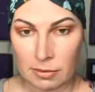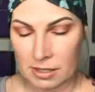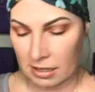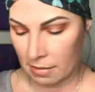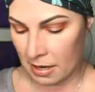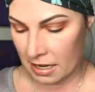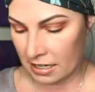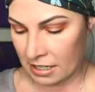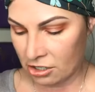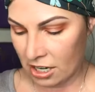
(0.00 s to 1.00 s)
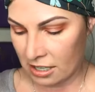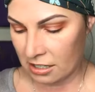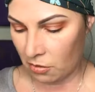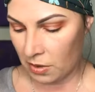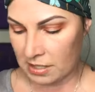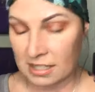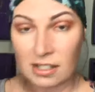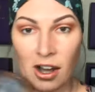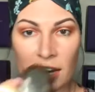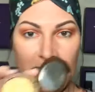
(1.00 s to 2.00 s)
It was a limited edition, so once it's
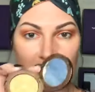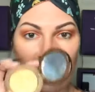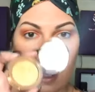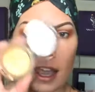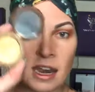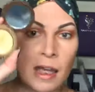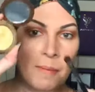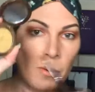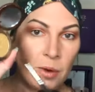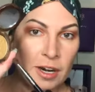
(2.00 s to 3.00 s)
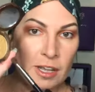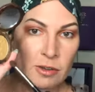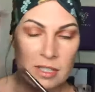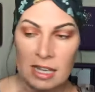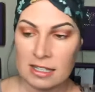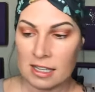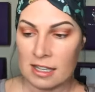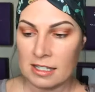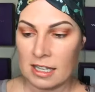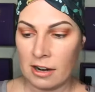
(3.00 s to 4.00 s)
gone, it's gone. But we're going to use this in
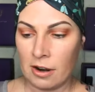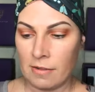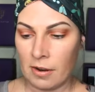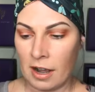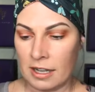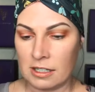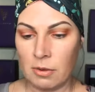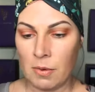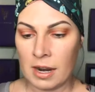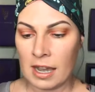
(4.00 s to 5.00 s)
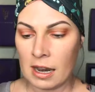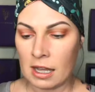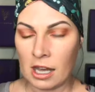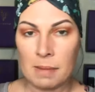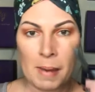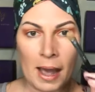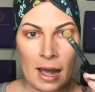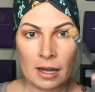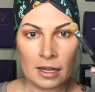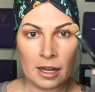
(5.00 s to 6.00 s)
the center of our eye. So we want to get a good
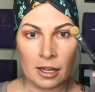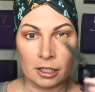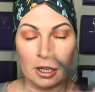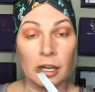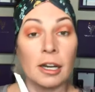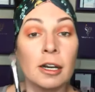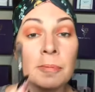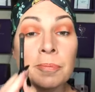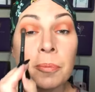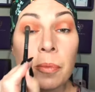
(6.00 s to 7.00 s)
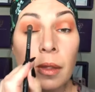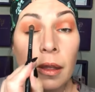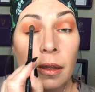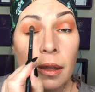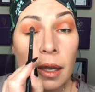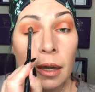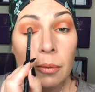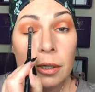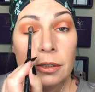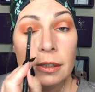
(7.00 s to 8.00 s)
pack of color on here, and
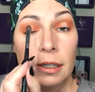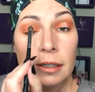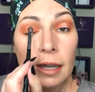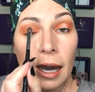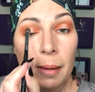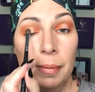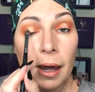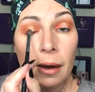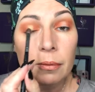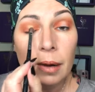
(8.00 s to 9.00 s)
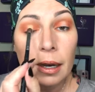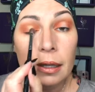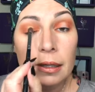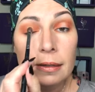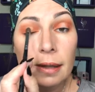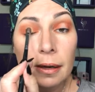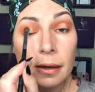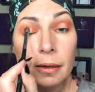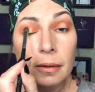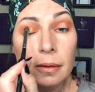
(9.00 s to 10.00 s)
we're just going to tap that right in the
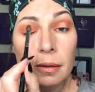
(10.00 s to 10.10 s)
center.